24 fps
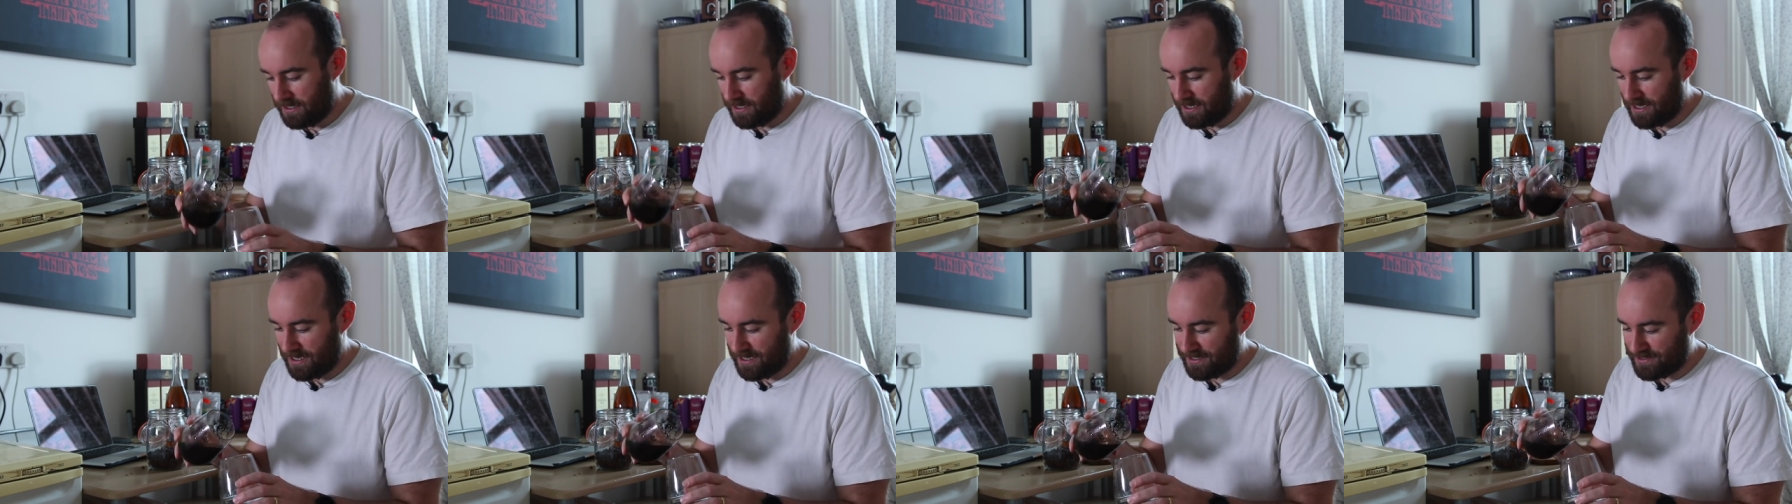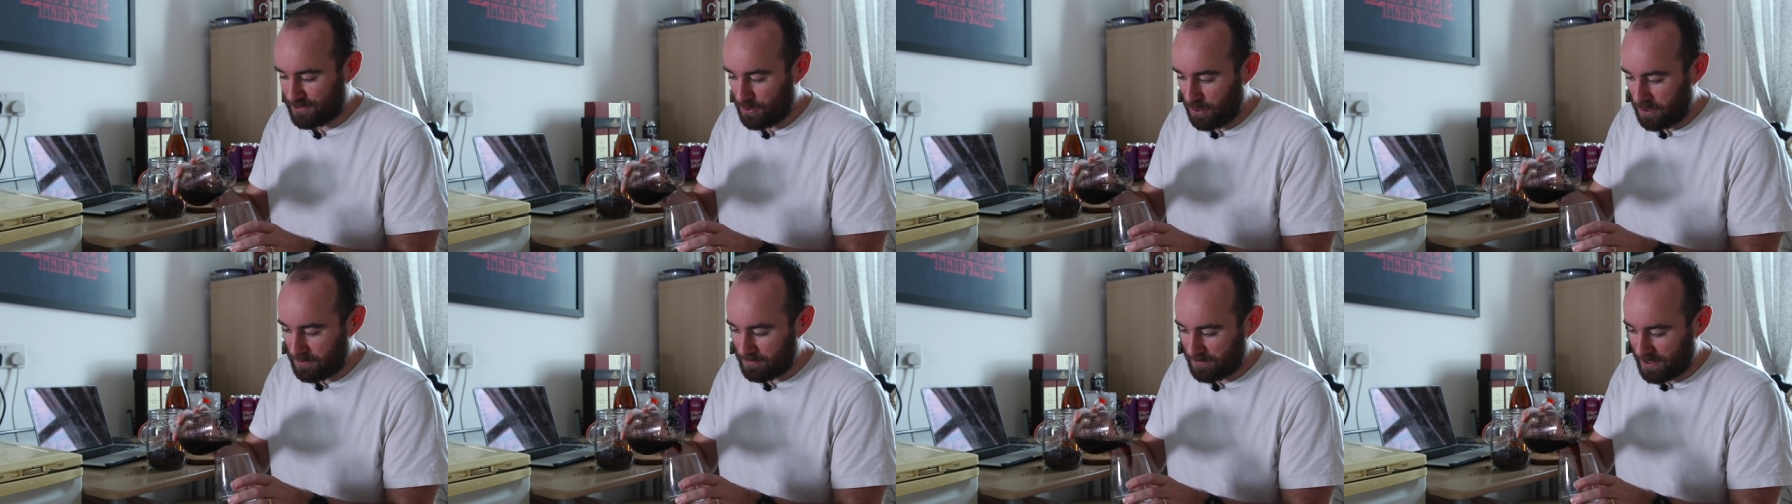Uh,
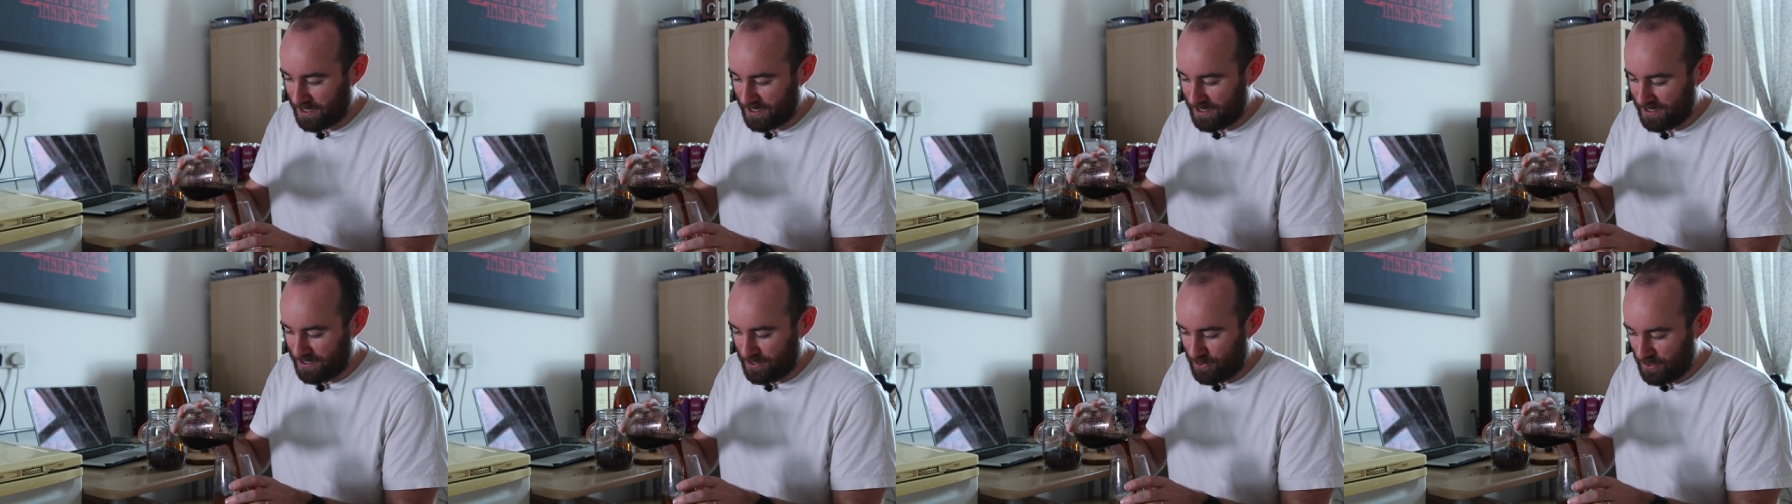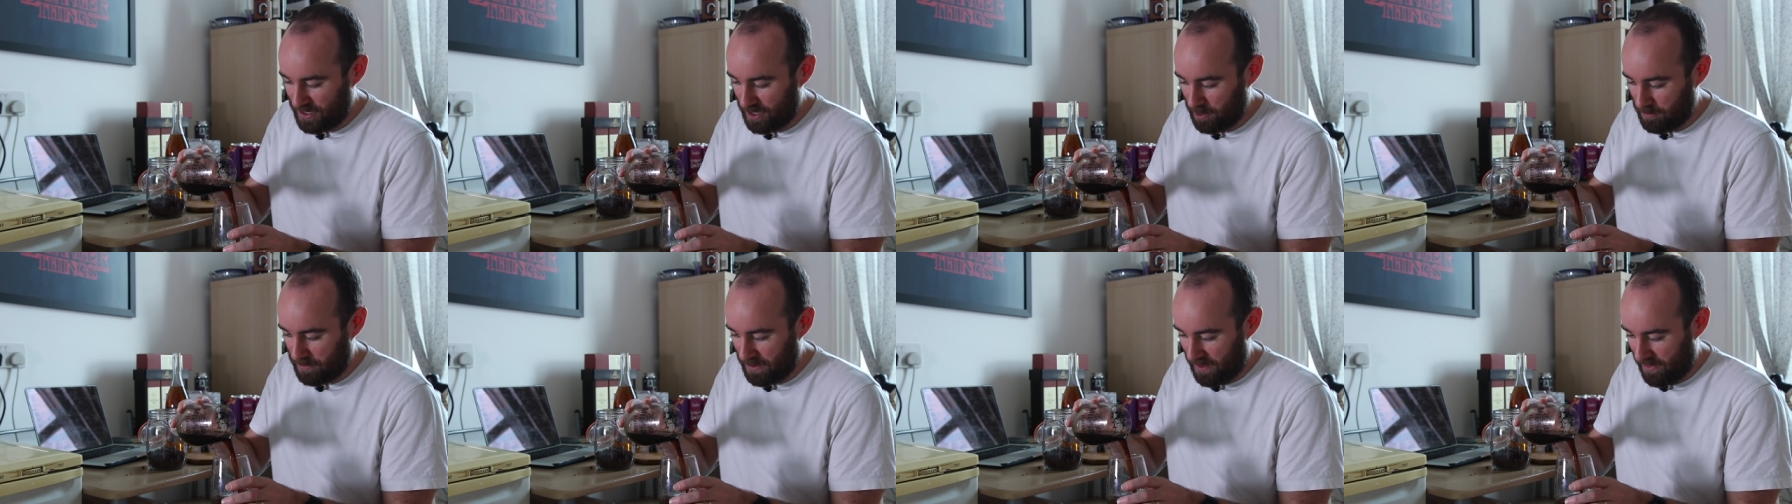so I'm gonna do a
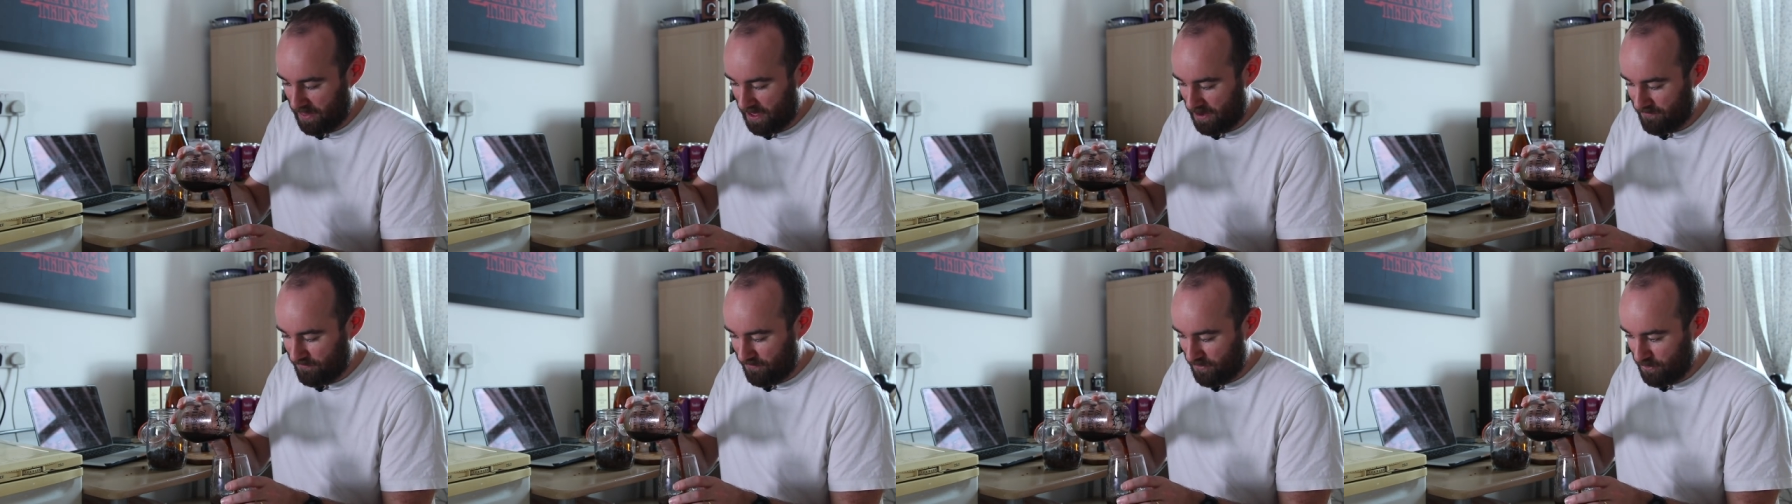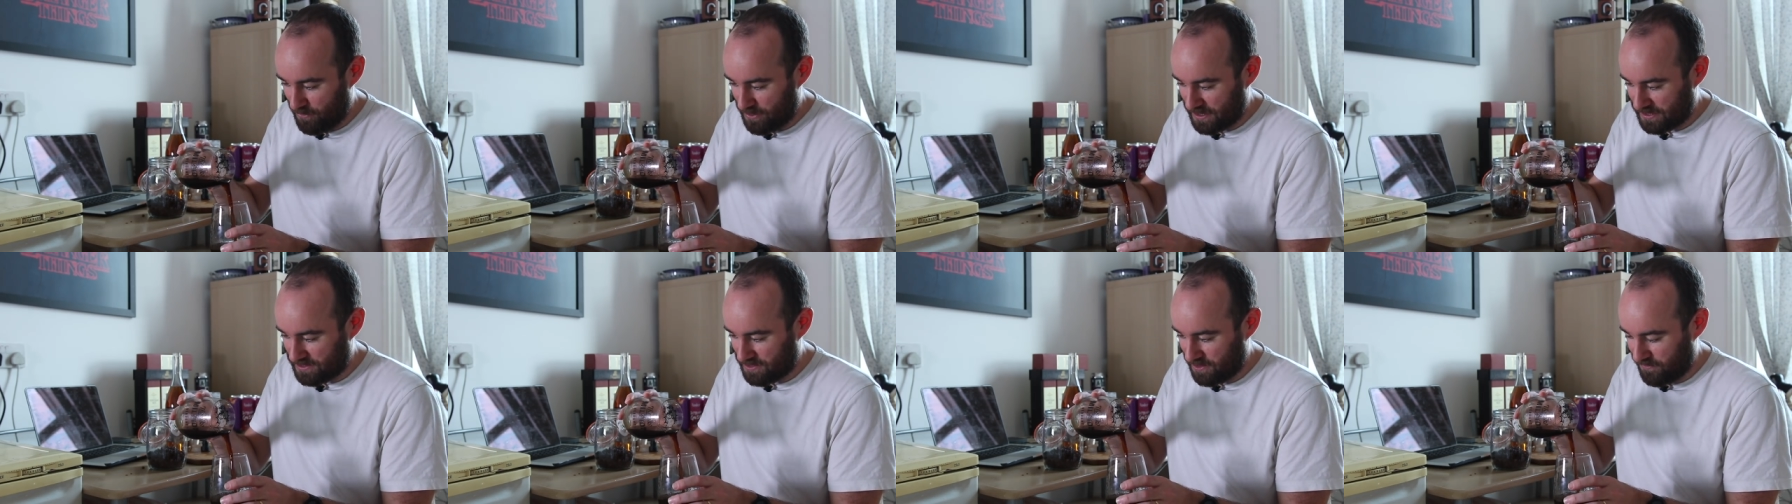little bit of that for
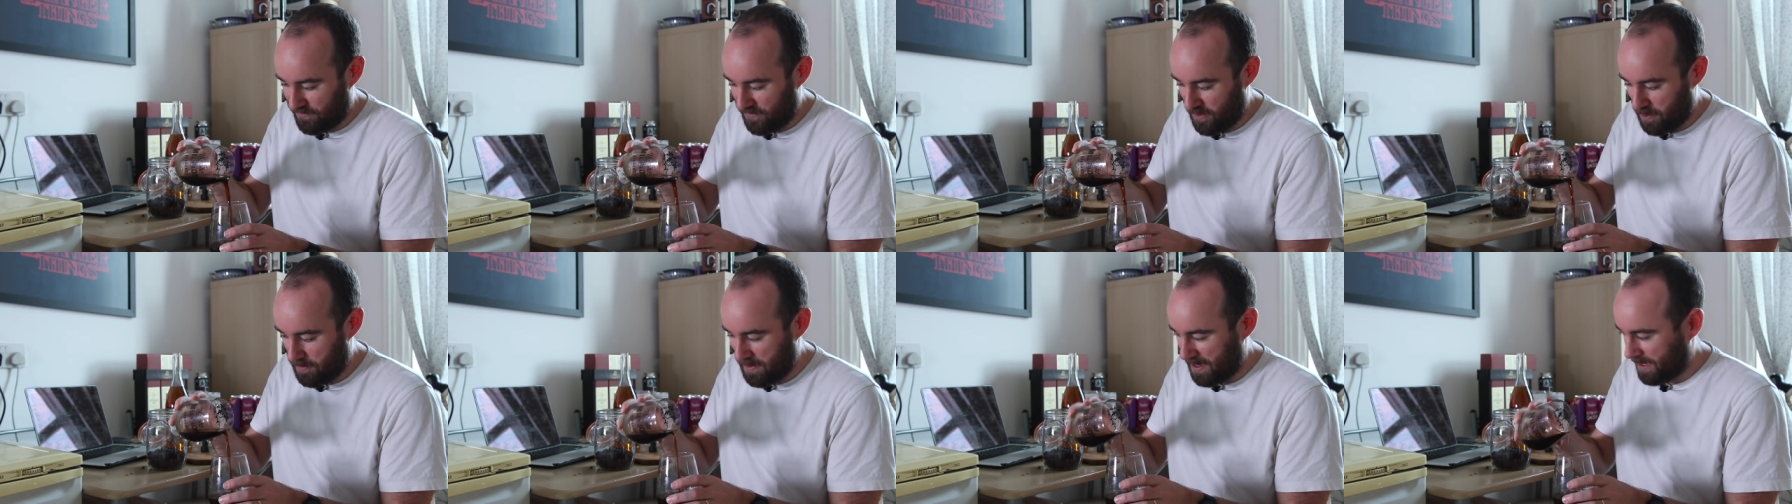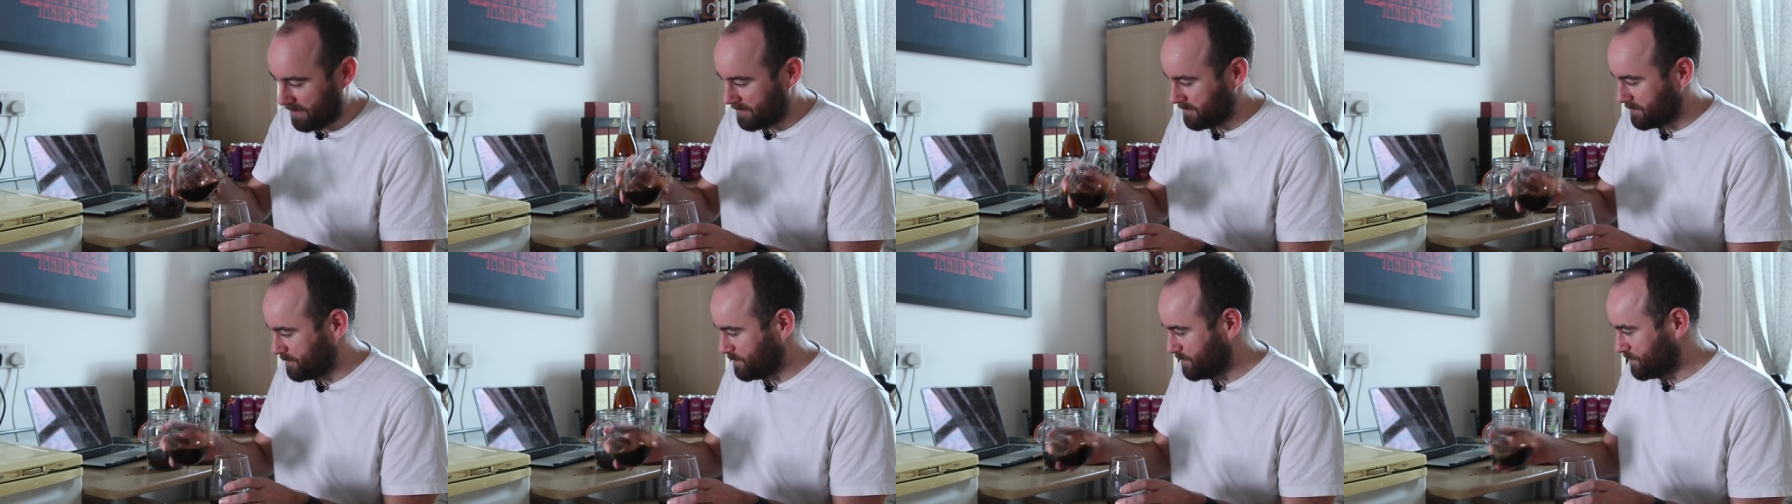the rest of the
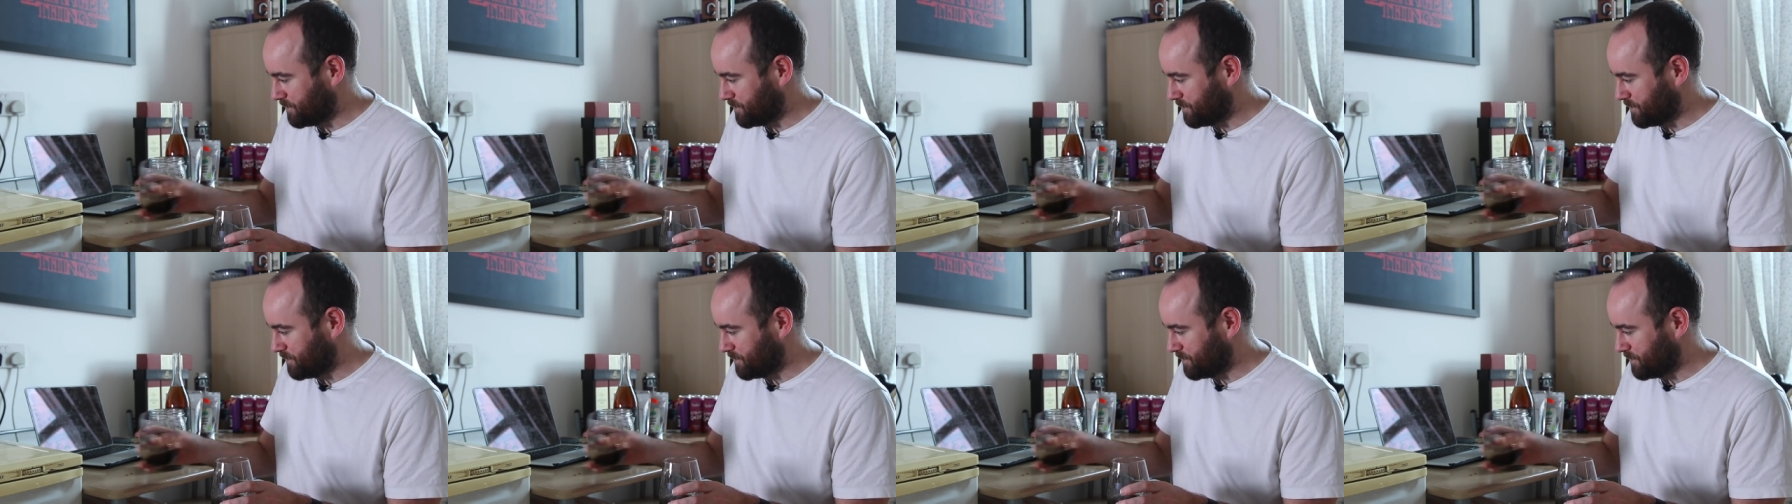filming.